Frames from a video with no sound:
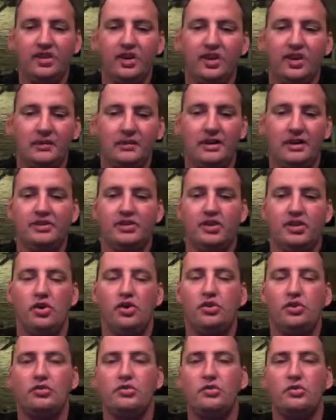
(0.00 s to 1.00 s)
talk about his
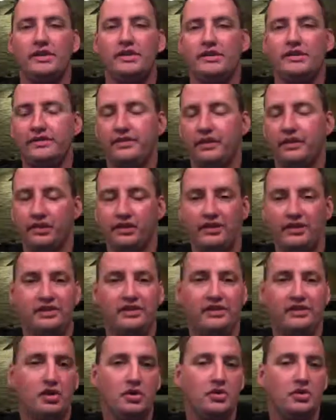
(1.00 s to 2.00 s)
own one first.
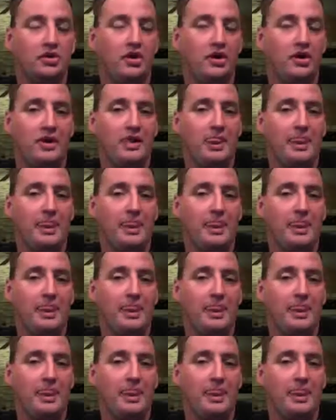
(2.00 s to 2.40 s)
And so,